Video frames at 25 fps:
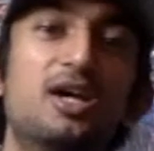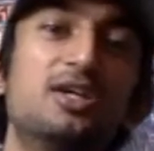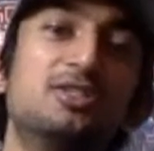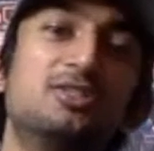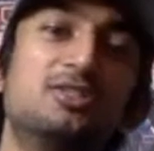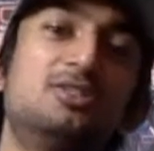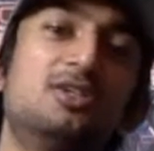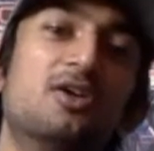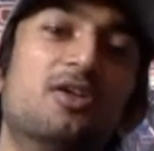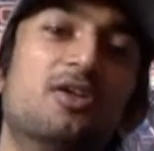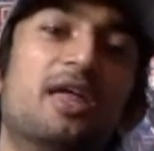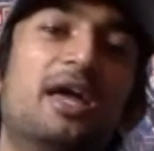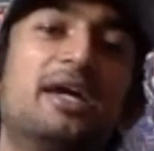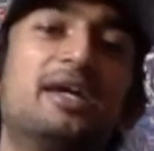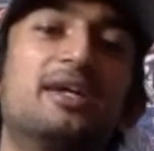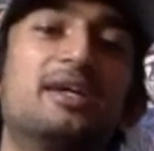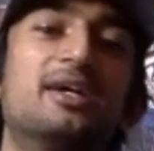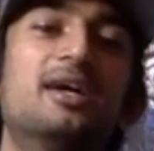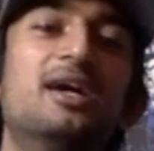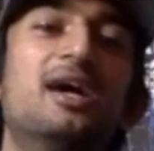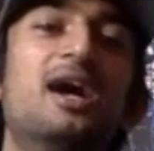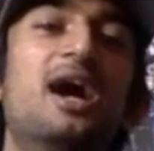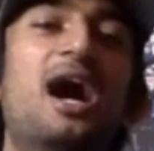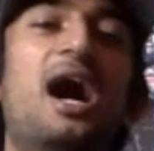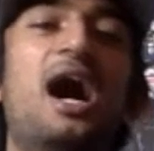So like,
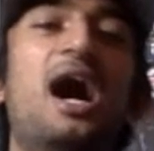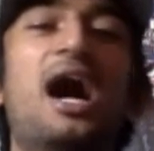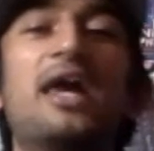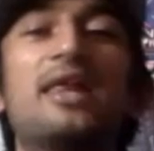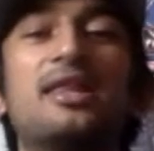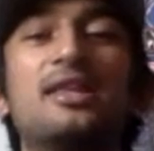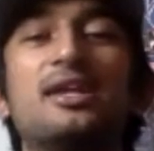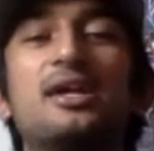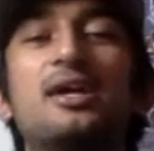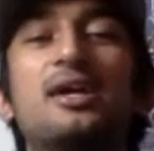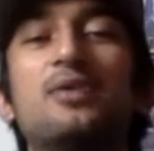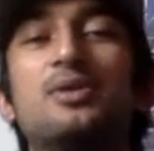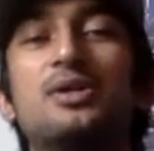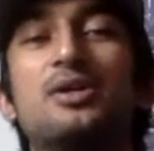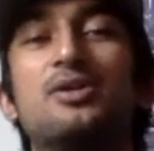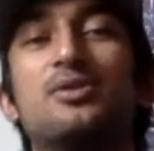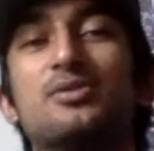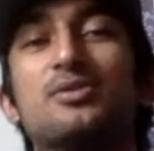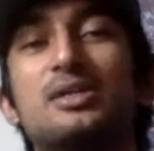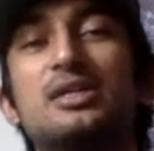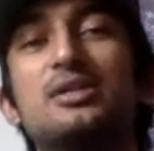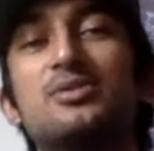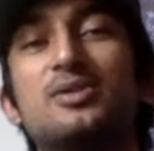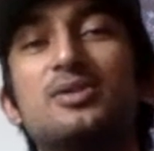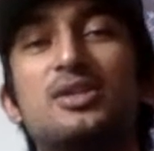I think I would
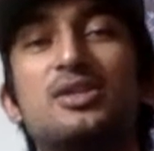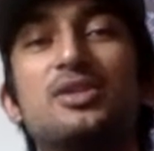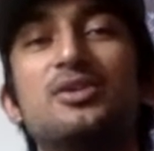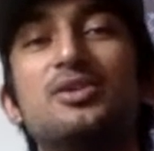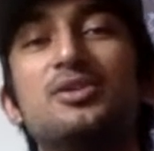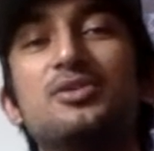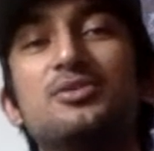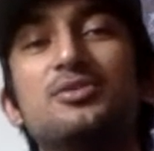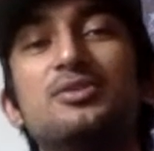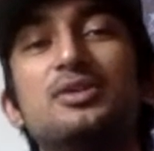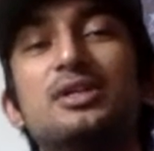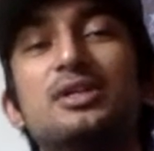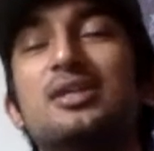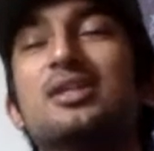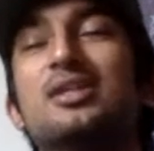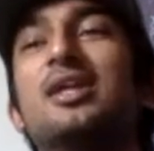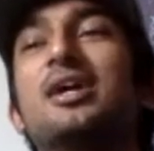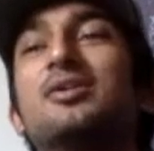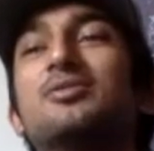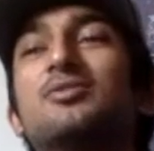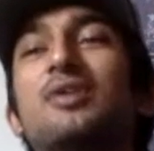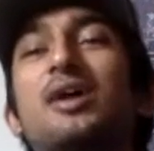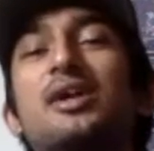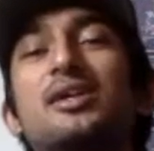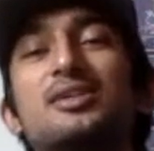agree with you in
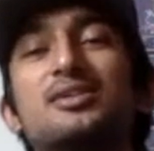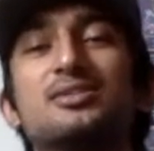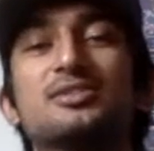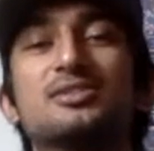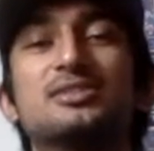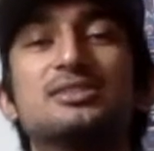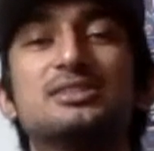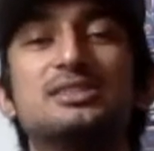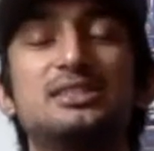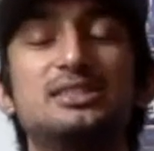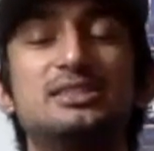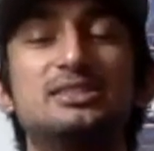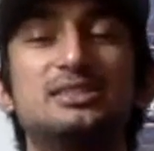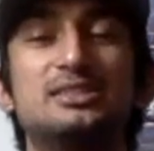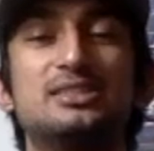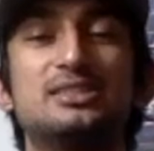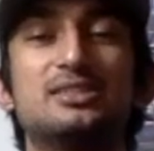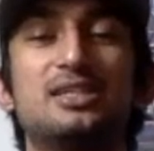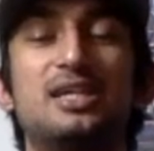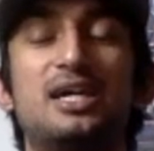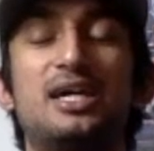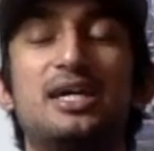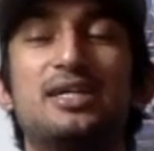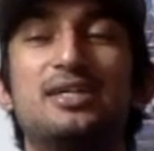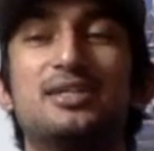like regular
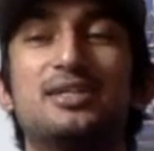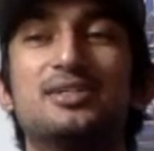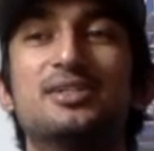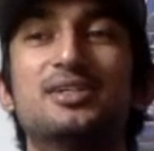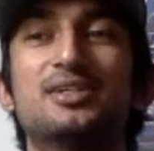season. Like